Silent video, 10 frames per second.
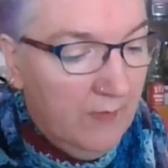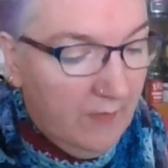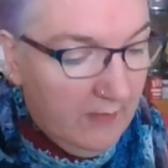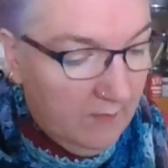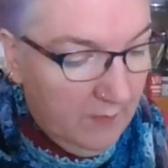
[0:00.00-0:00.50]

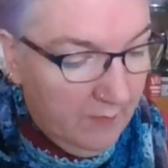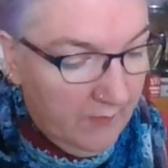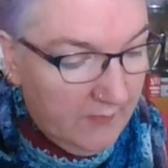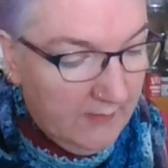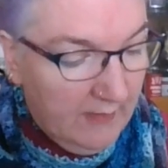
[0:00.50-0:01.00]
But there
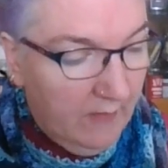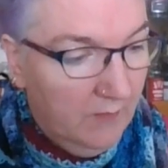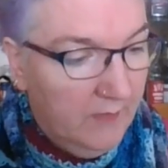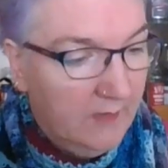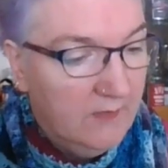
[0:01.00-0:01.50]
is a
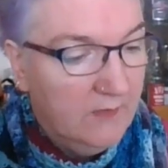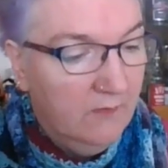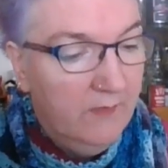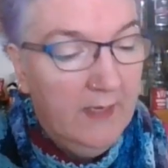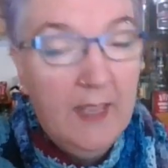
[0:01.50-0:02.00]
crochet
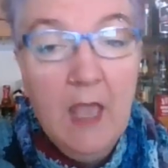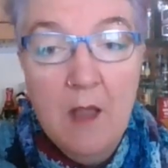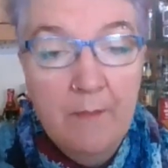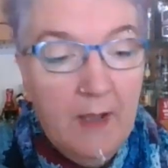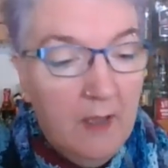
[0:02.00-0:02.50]
version as well,